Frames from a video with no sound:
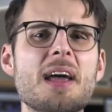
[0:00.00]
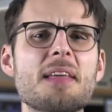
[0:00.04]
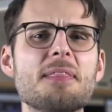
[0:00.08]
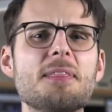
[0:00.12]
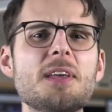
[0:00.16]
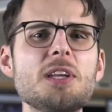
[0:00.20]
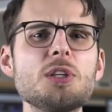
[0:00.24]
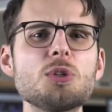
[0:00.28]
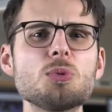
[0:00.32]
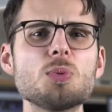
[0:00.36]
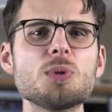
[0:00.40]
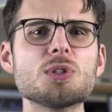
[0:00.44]

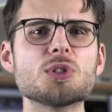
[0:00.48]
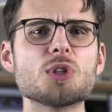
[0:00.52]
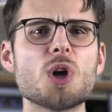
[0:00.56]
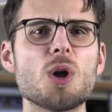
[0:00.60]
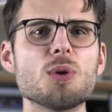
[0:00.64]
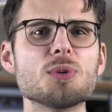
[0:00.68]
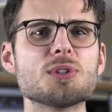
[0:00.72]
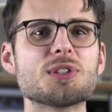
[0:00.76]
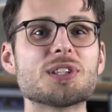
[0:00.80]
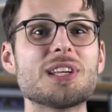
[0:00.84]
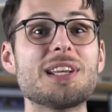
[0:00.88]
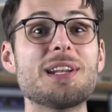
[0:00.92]
This
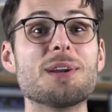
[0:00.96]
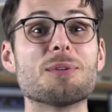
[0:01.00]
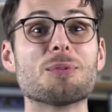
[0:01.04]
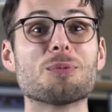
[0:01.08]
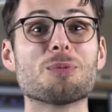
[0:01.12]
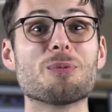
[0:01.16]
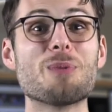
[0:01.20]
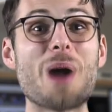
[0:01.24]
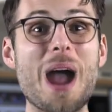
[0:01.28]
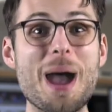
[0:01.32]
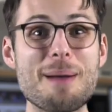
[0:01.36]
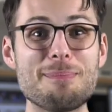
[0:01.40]
results in a
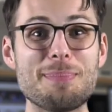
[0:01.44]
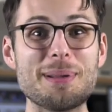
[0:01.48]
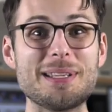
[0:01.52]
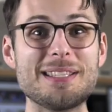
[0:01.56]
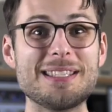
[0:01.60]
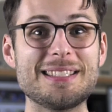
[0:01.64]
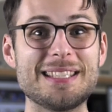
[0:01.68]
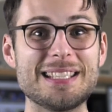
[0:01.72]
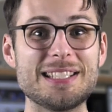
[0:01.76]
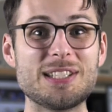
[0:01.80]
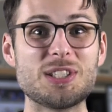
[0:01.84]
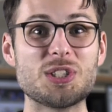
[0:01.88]

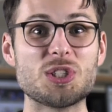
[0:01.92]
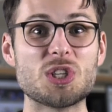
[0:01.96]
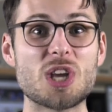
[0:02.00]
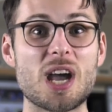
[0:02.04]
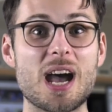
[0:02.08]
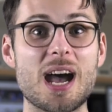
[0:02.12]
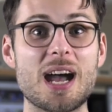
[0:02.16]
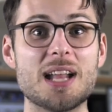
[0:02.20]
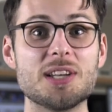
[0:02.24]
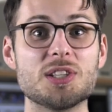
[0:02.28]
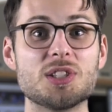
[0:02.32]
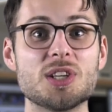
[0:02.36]
rapid
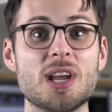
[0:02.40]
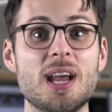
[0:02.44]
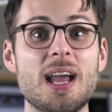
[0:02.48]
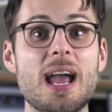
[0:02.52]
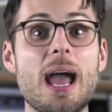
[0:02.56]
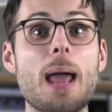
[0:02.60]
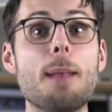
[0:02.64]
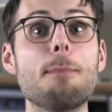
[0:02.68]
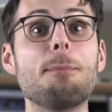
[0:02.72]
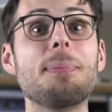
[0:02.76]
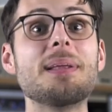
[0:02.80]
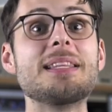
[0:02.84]
discharge
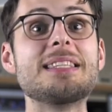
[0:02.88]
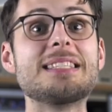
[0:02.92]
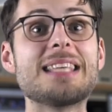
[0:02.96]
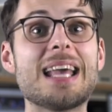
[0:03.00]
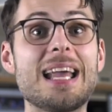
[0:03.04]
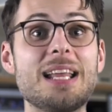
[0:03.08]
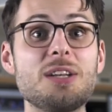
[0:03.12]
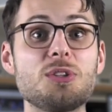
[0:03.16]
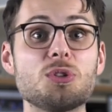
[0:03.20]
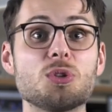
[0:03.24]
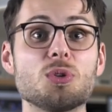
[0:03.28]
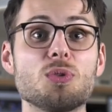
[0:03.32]
and
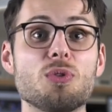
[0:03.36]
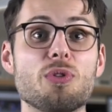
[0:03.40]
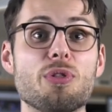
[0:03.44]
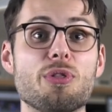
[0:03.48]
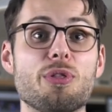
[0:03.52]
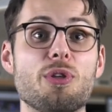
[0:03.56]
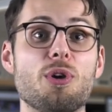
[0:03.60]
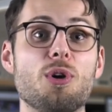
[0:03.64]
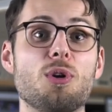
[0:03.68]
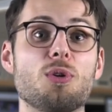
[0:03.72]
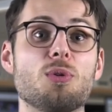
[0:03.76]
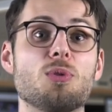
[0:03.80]
potential
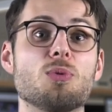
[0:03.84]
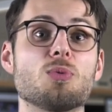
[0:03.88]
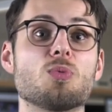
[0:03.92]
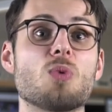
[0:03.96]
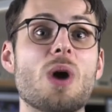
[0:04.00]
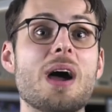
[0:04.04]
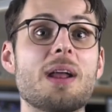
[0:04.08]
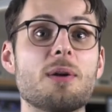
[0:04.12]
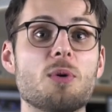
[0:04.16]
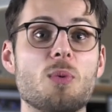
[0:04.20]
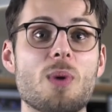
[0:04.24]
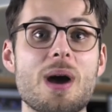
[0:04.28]
thermal
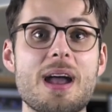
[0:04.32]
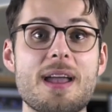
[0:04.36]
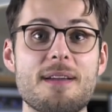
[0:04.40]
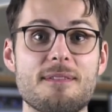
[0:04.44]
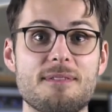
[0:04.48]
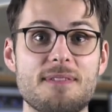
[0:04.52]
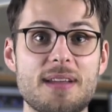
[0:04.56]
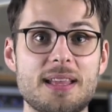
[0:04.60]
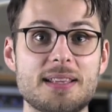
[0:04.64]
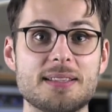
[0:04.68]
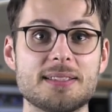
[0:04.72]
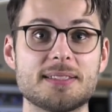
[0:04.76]
runaway
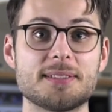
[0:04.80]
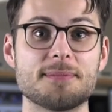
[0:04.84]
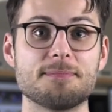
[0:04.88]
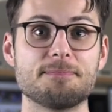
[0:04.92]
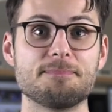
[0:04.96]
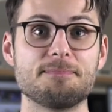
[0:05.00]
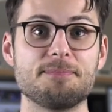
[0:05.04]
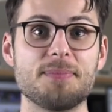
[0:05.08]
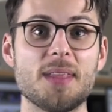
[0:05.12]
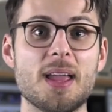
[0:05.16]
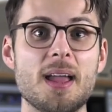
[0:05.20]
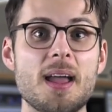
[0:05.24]
event
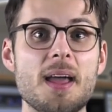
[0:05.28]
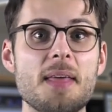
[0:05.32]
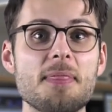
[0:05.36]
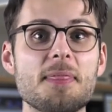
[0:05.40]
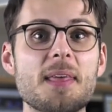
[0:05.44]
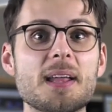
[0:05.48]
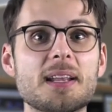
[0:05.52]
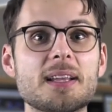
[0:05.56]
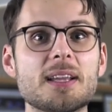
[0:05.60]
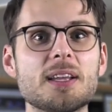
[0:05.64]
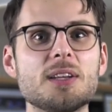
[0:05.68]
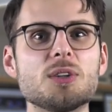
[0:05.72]

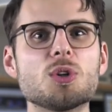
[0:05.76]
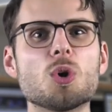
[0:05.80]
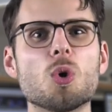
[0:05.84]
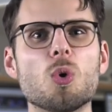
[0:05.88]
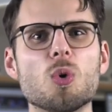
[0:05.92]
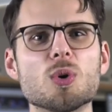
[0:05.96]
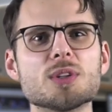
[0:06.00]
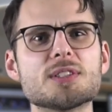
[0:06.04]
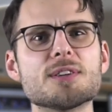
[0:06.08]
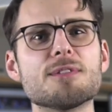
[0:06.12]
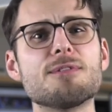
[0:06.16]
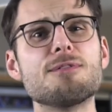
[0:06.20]
that can
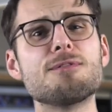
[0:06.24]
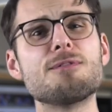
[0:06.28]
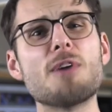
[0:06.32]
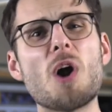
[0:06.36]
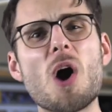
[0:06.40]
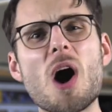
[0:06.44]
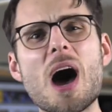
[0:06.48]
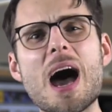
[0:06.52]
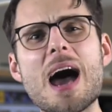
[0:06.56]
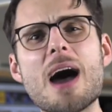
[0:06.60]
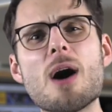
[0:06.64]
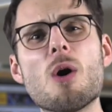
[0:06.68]
cause a
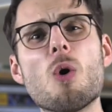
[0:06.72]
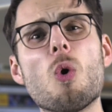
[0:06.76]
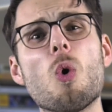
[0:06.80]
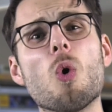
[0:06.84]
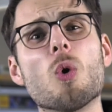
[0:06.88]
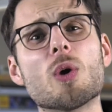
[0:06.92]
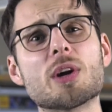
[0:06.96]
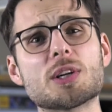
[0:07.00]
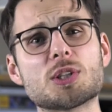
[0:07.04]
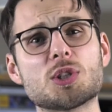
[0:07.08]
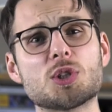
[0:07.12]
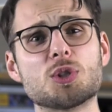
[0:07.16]
fire
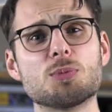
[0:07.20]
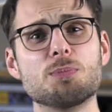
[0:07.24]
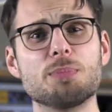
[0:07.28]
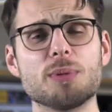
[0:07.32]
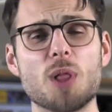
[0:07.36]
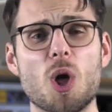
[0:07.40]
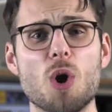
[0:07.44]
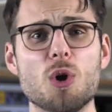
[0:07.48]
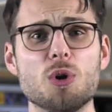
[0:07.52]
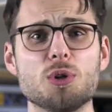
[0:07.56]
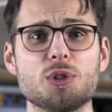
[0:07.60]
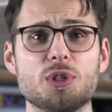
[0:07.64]
or
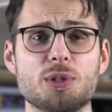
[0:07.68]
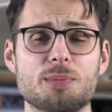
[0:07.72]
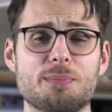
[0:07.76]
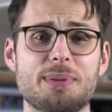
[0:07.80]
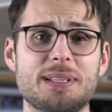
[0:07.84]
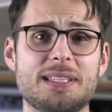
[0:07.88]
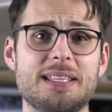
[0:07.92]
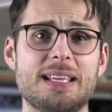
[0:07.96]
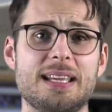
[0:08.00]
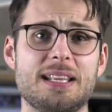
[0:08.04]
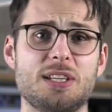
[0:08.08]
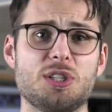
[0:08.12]
explosion
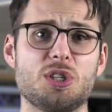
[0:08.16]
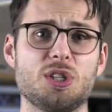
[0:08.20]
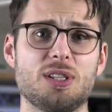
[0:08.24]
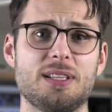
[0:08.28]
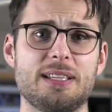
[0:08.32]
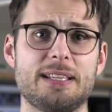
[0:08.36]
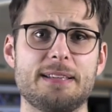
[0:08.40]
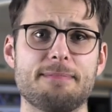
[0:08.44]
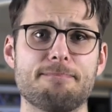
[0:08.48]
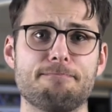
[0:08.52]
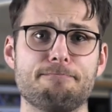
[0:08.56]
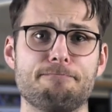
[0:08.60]

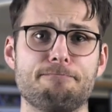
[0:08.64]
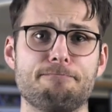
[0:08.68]
potentially.